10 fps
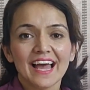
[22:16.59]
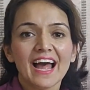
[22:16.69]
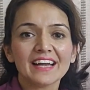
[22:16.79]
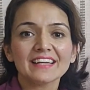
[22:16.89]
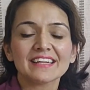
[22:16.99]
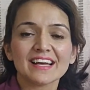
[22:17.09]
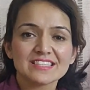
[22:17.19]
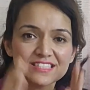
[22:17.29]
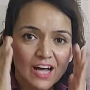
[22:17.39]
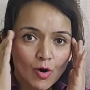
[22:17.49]
and it
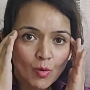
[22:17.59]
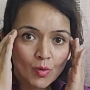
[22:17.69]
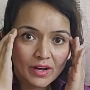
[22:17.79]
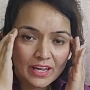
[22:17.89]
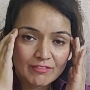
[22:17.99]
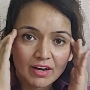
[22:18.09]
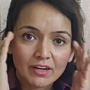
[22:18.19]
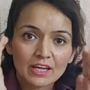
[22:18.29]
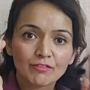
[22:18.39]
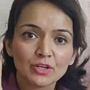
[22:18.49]
has now
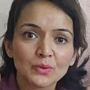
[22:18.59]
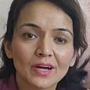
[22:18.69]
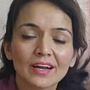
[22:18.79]
given you a